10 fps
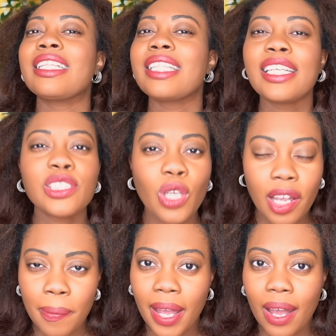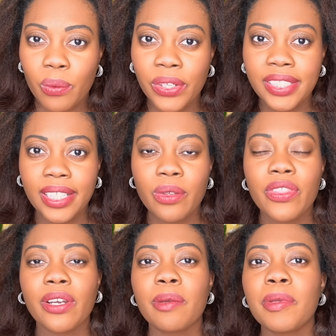Let's talk about how retail
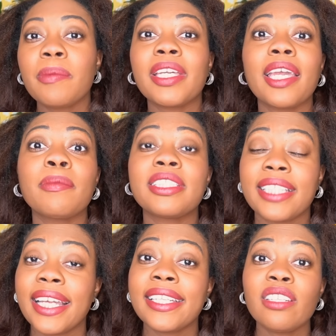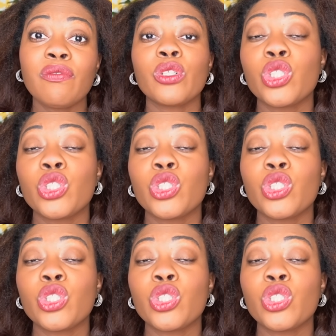therapy became a stand-in for